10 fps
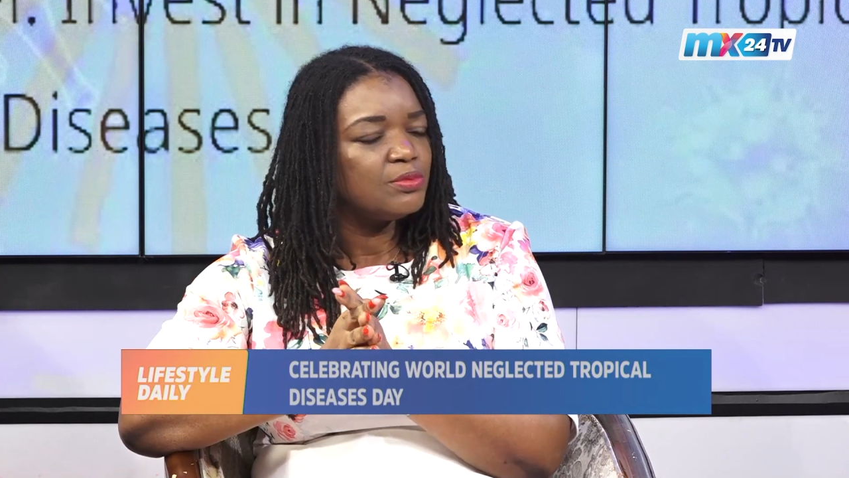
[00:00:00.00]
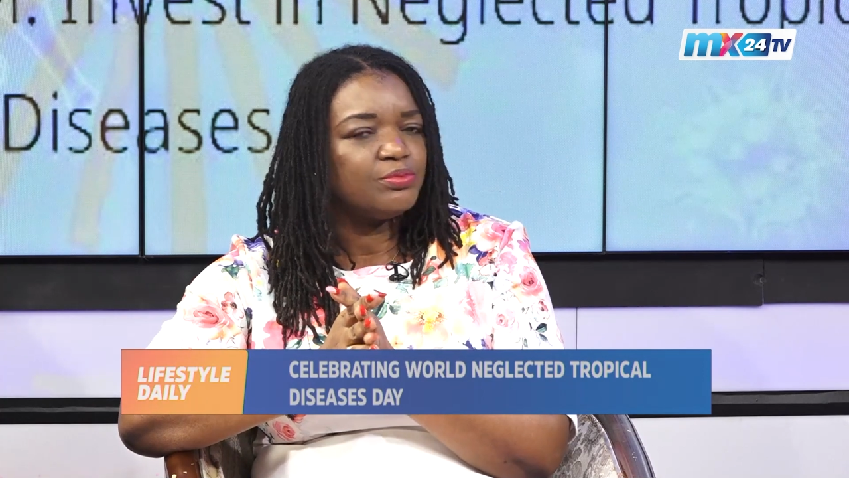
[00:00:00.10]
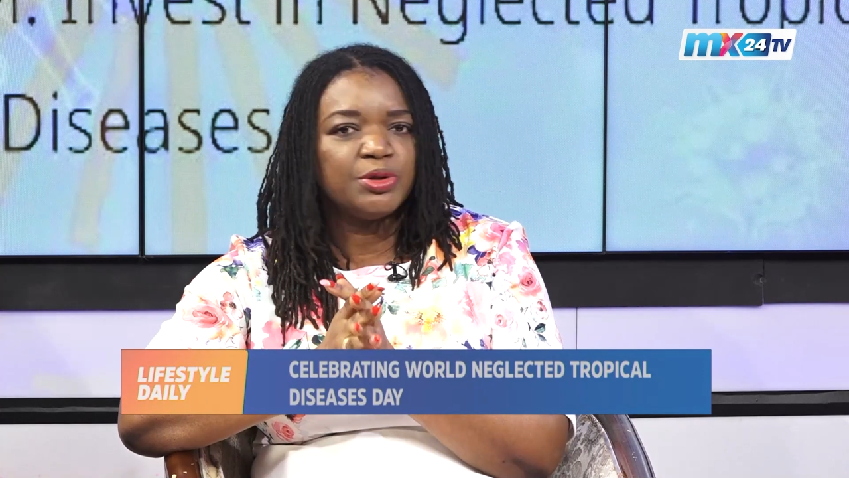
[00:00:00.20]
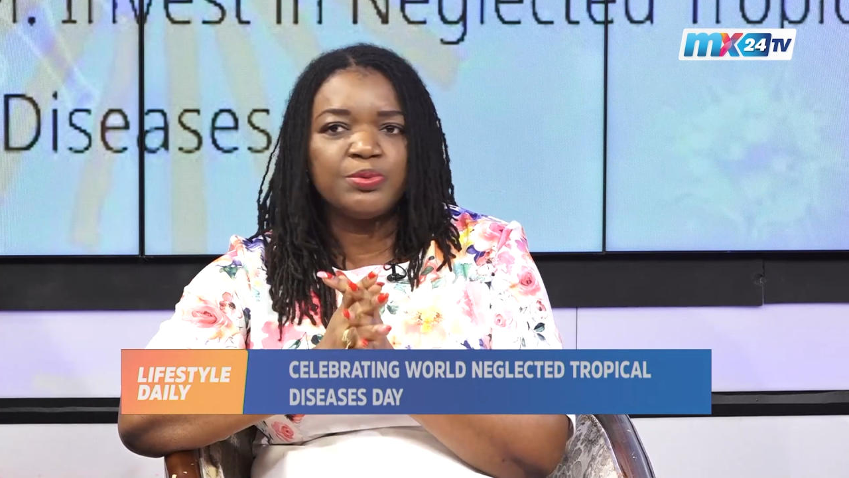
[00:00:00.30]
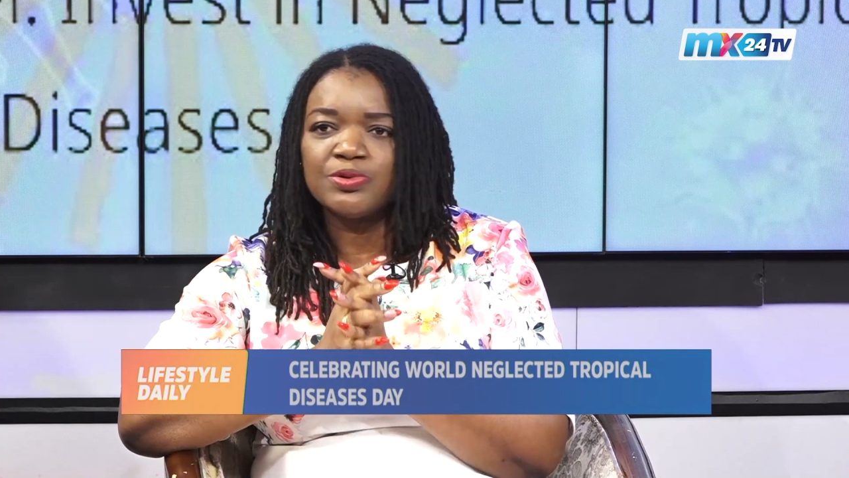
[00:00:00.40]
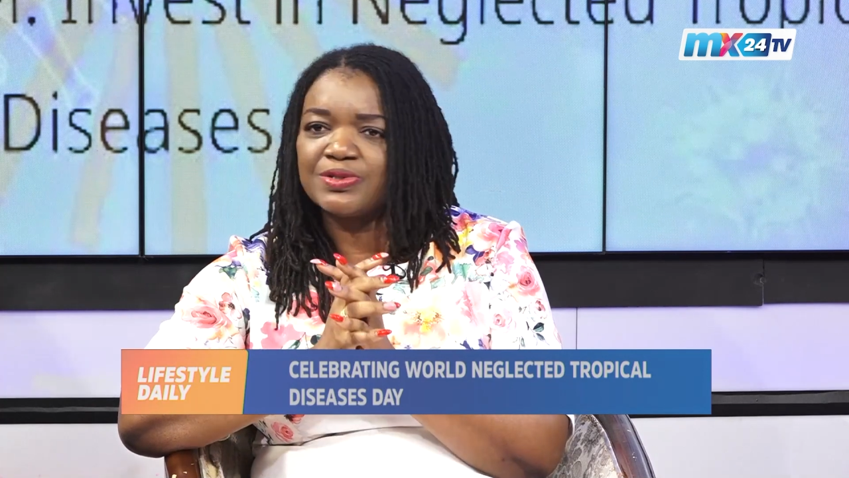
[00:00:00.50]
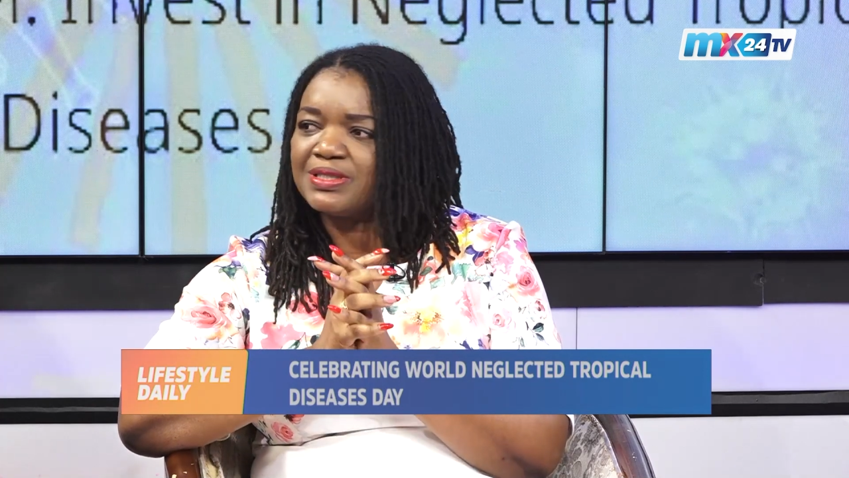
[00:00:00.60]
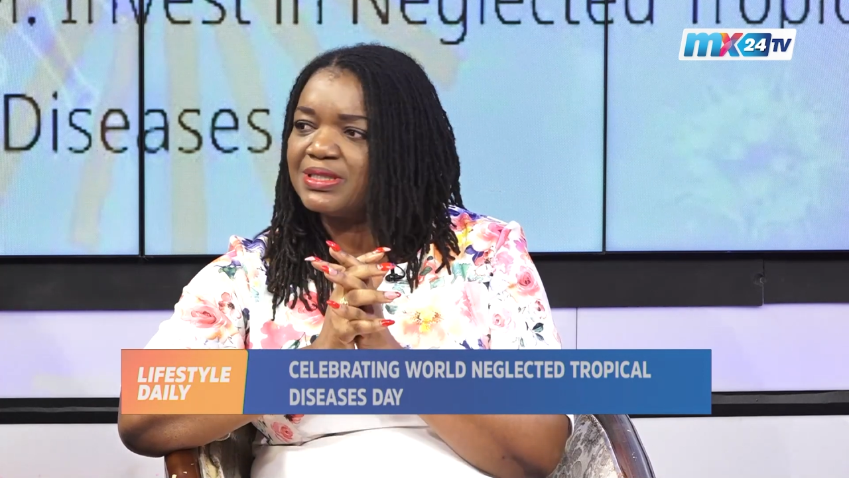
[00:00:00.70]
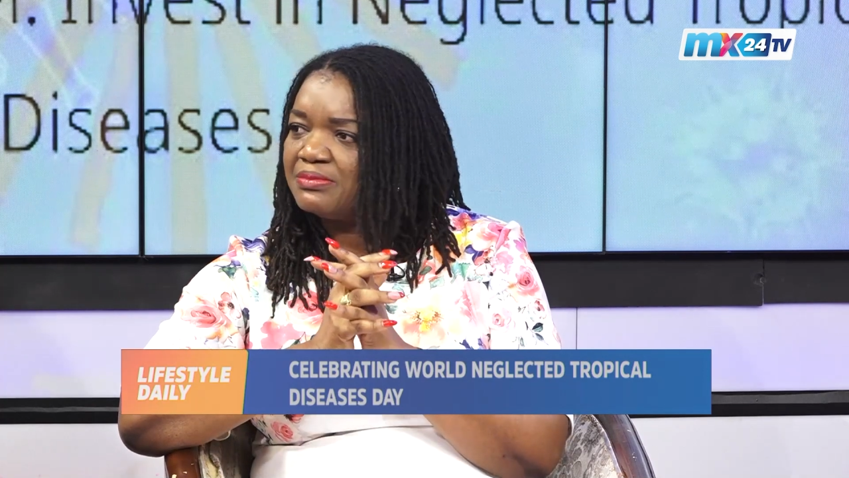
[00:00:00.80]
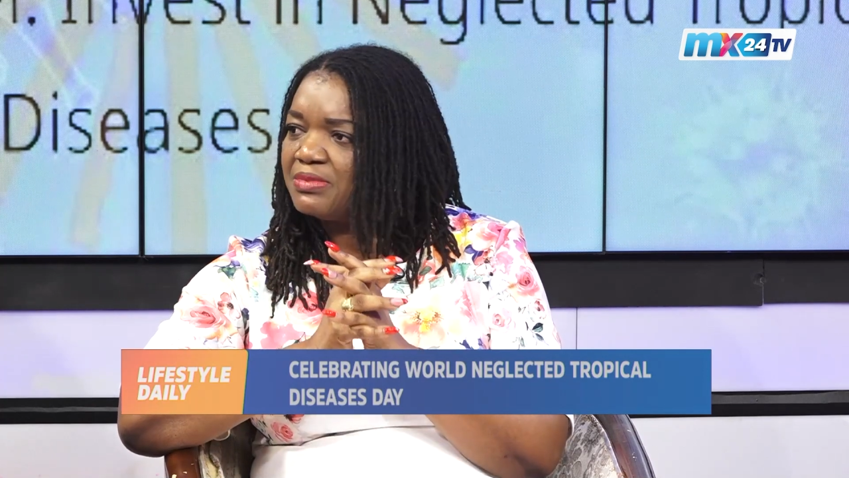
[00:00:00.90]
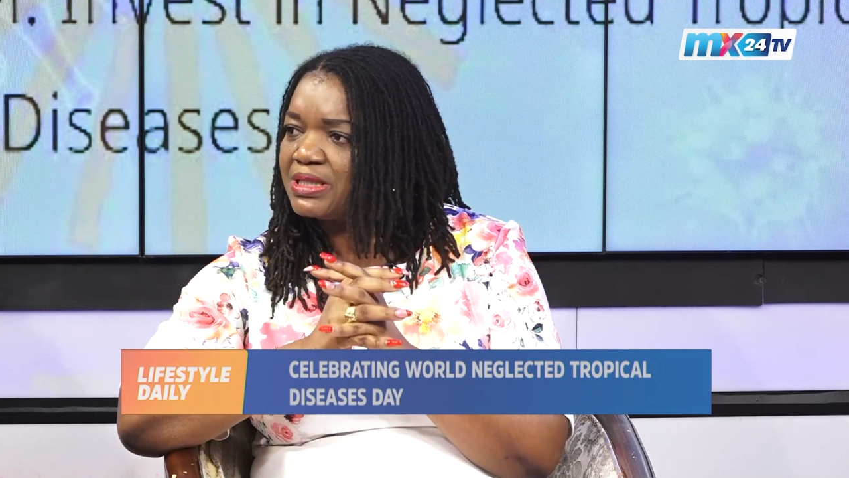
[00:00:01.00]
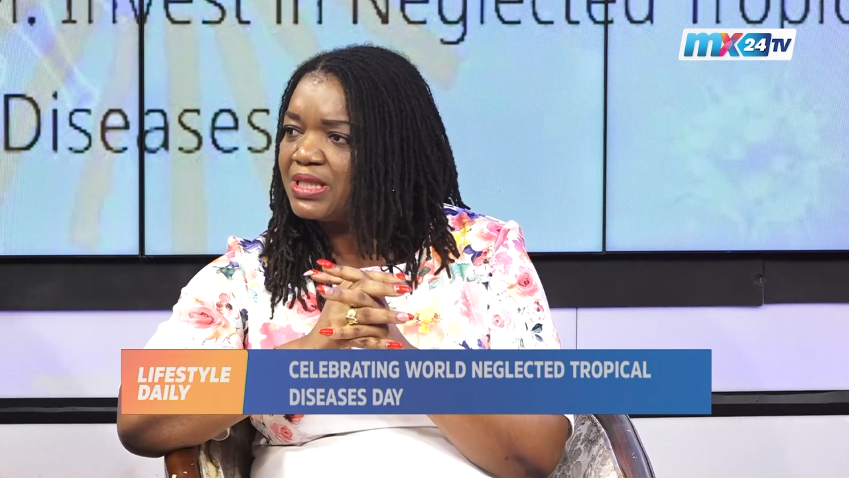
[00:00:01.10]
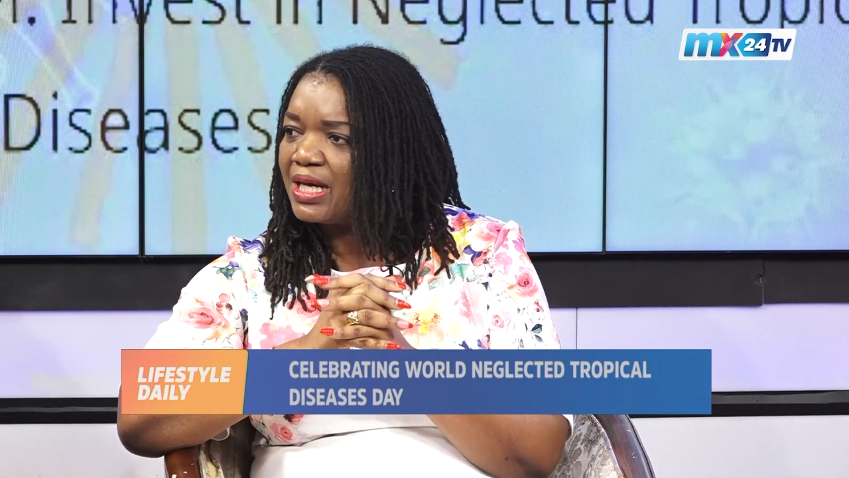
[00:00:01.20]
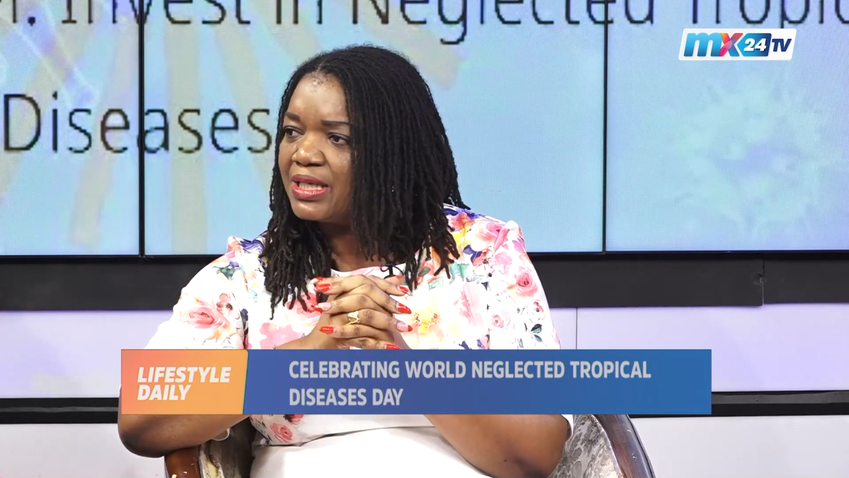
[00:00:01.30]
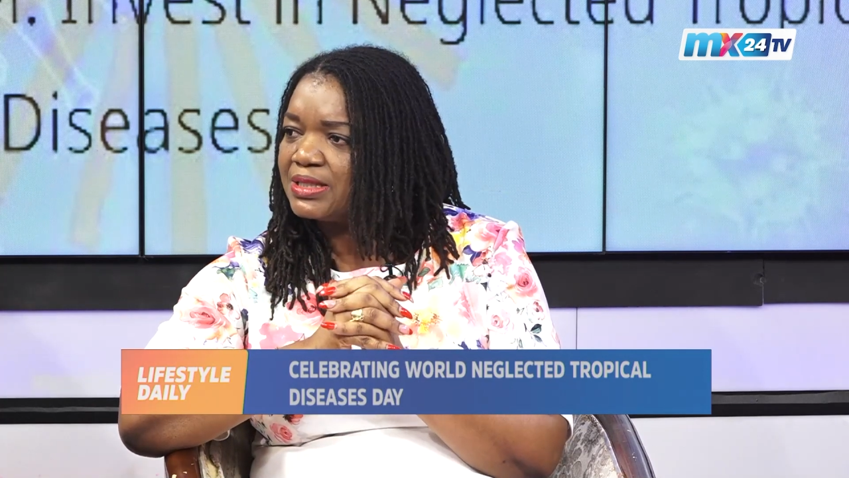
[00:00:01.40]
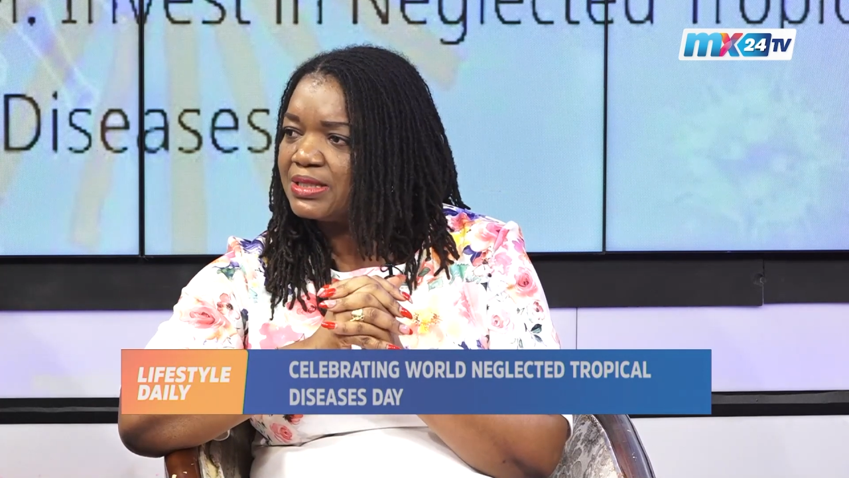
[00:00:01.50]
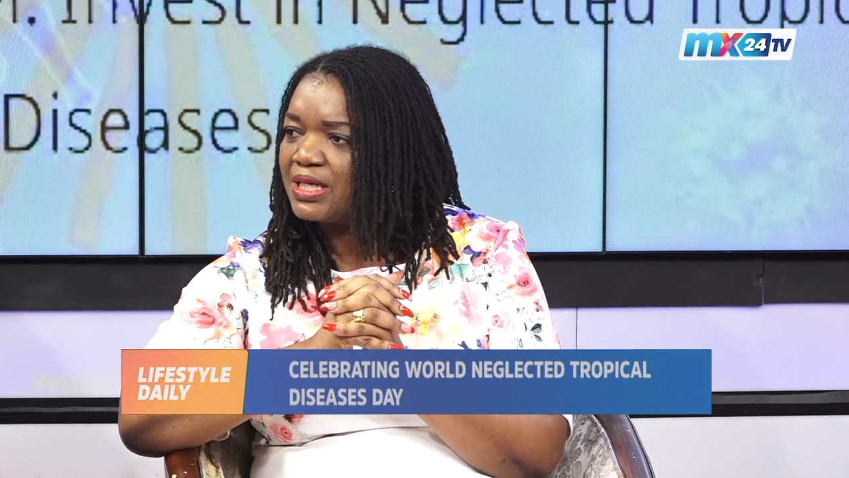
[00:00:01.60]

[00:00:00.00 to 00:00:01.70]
people stigmatize